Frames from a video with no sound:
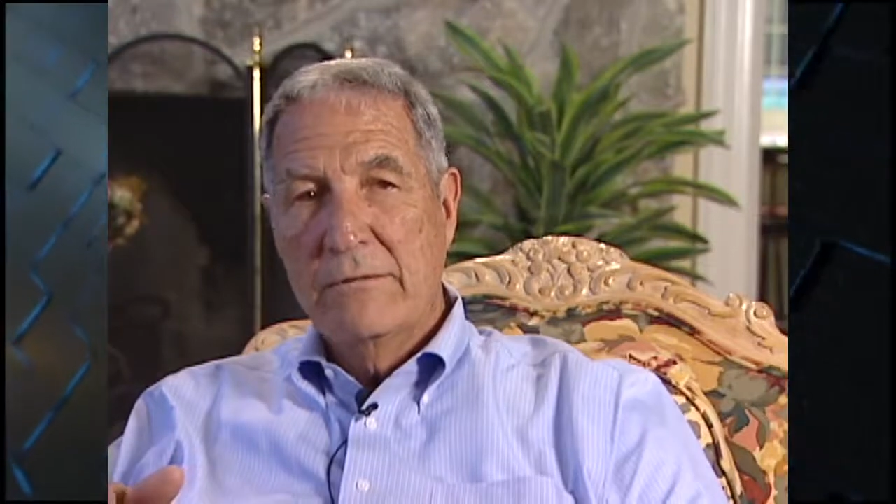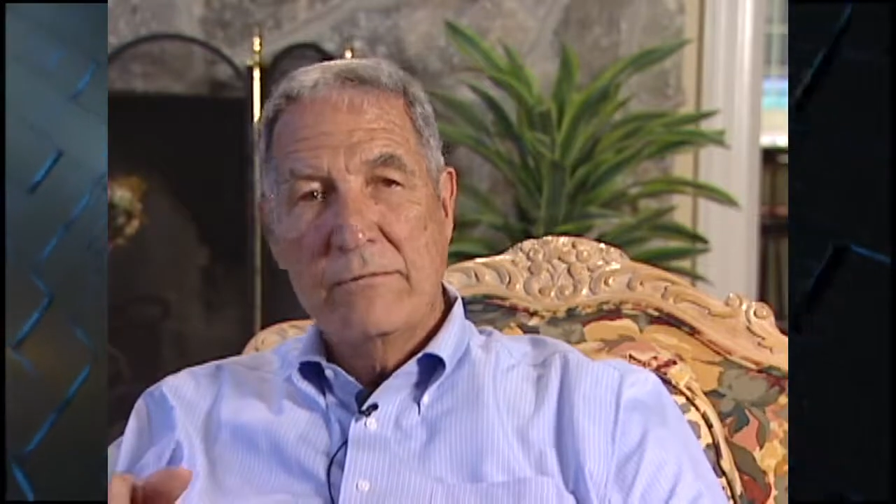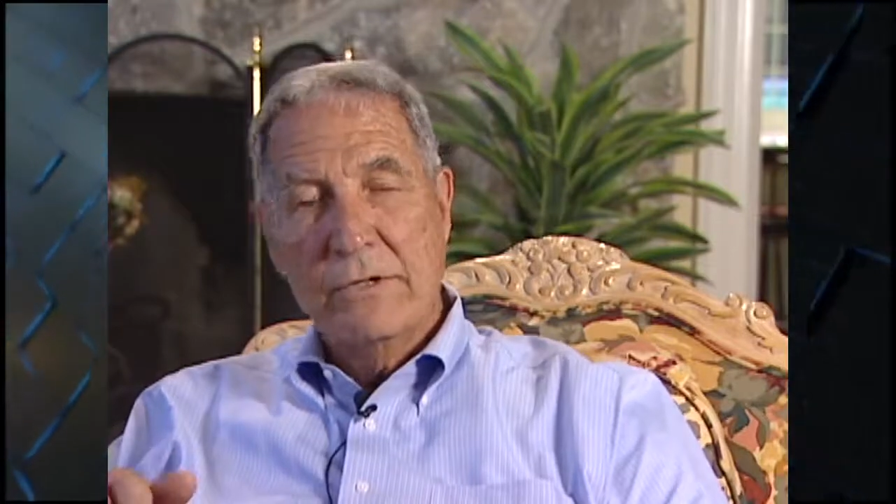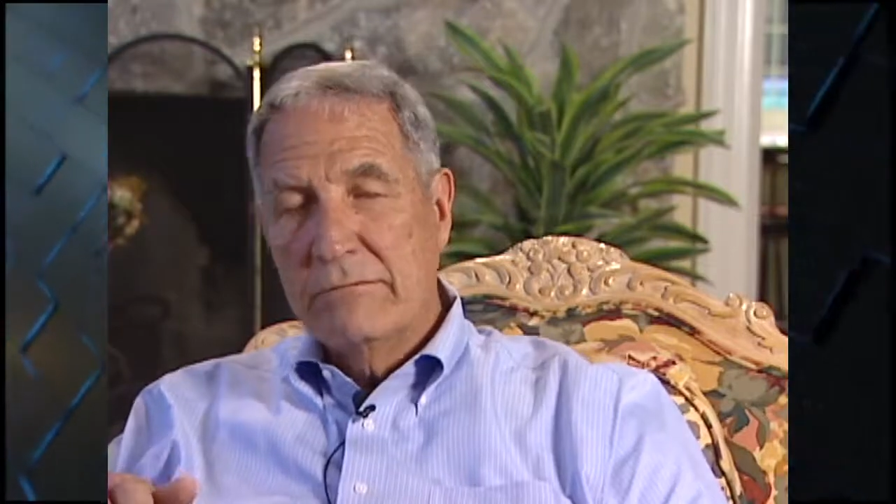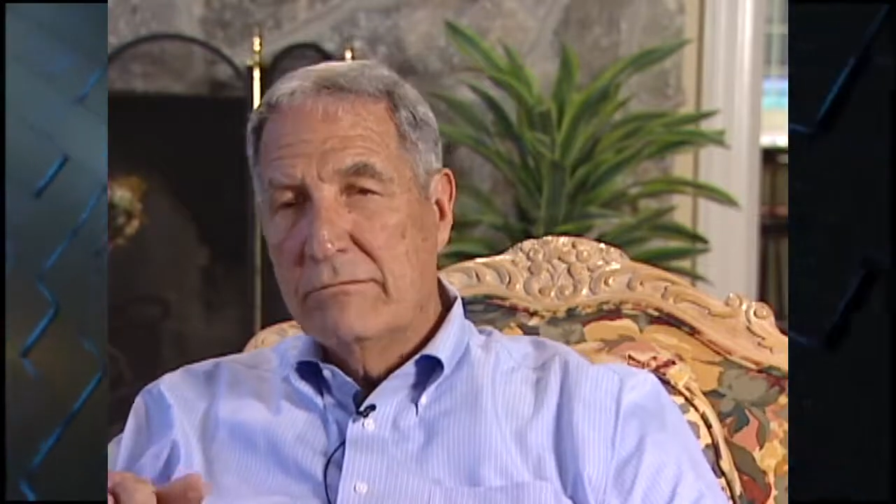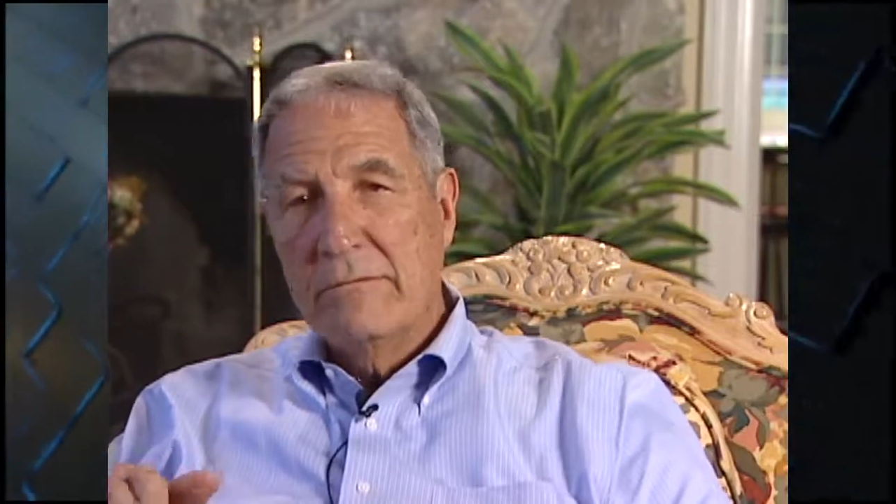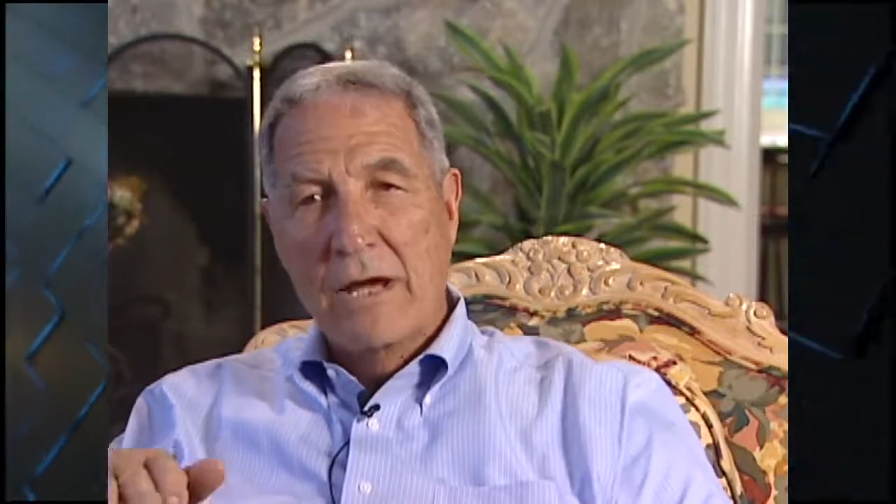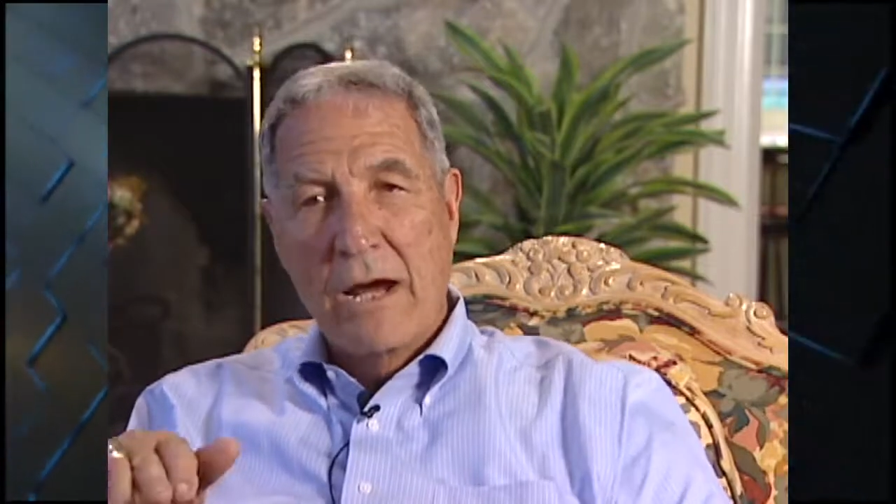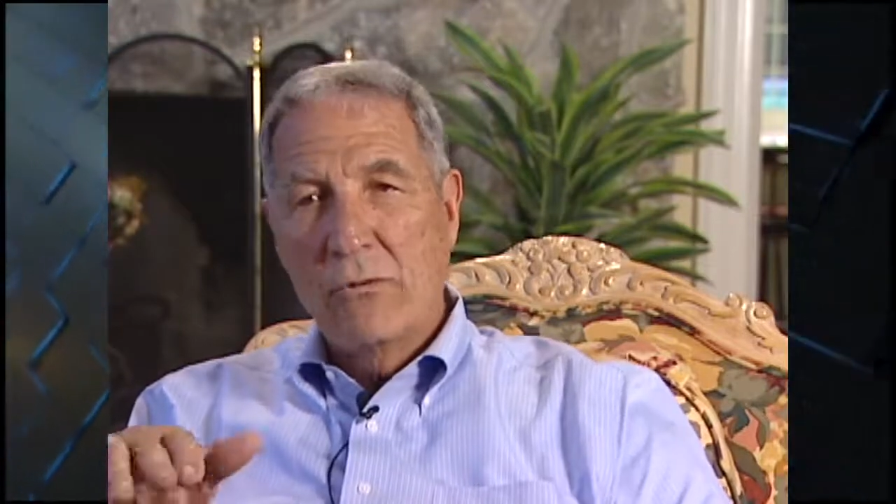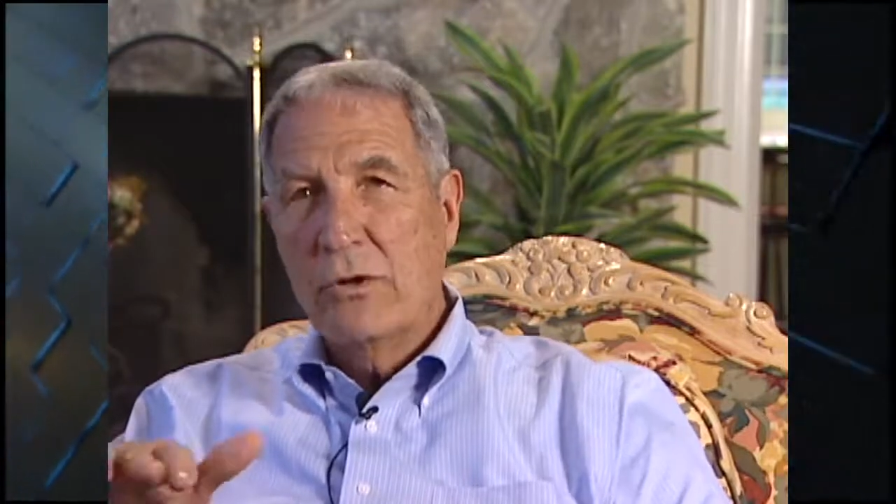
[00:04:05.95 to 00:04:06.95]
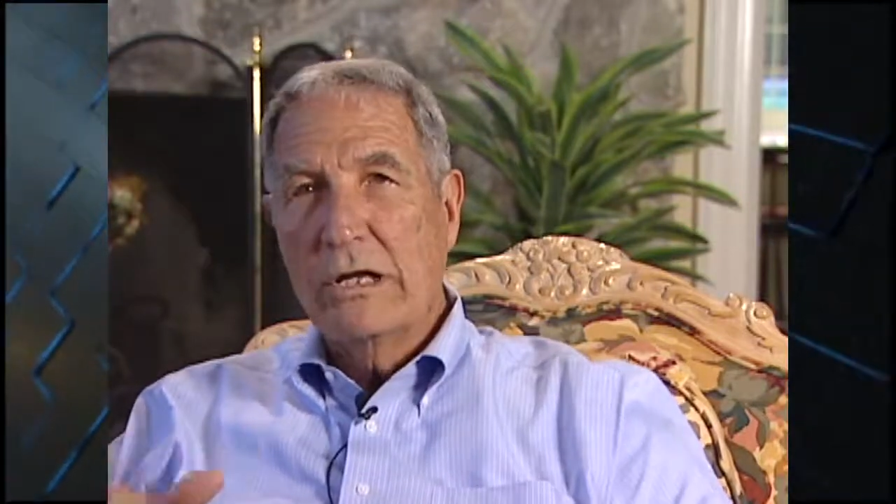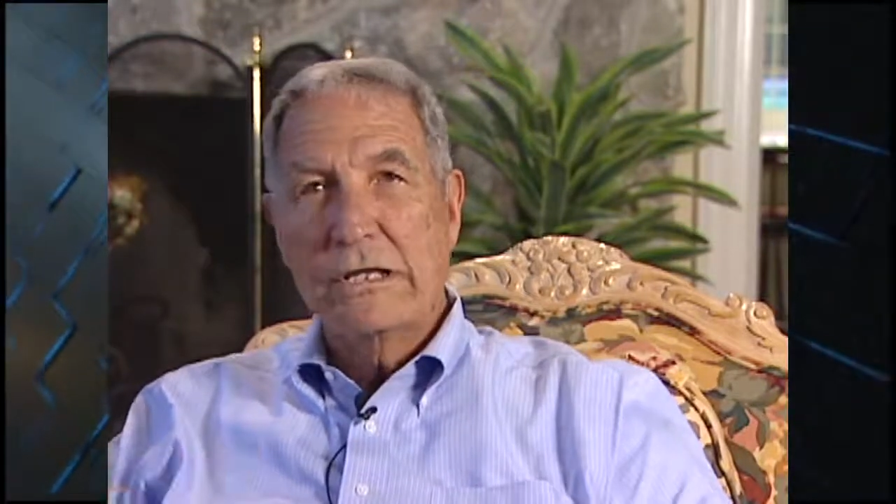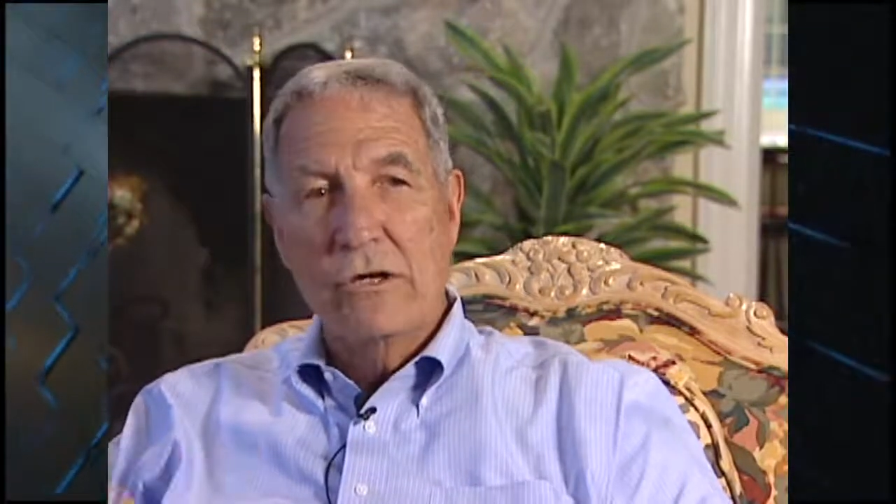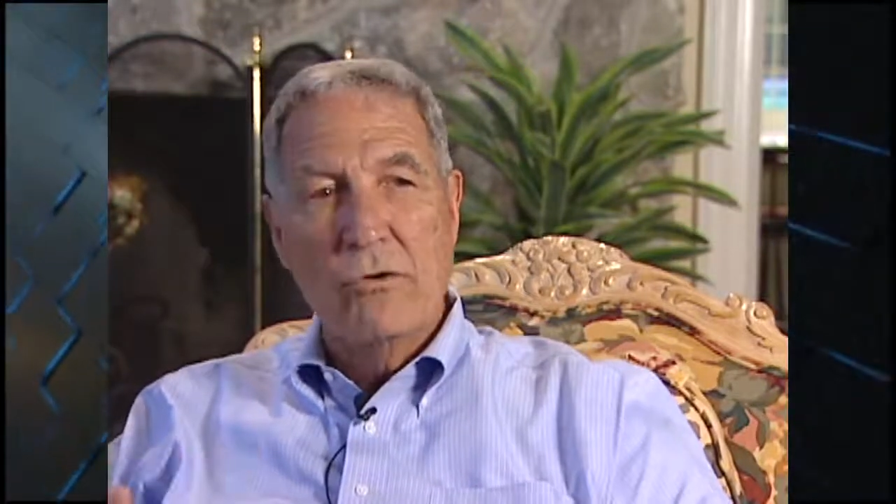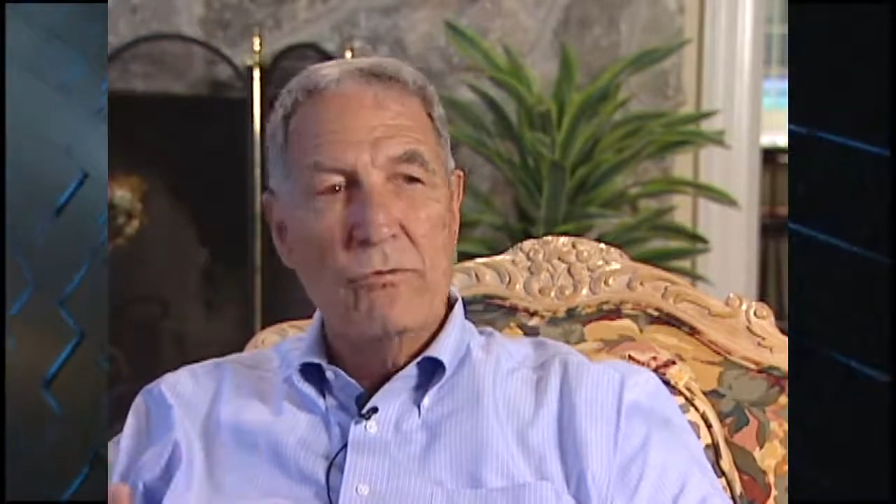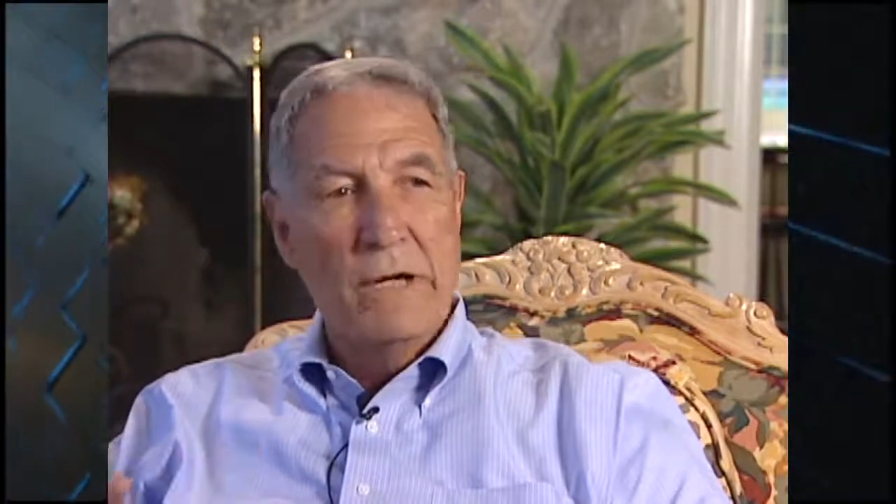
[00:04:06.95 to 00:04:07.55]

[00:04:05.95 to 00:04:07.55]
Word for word: but I really don't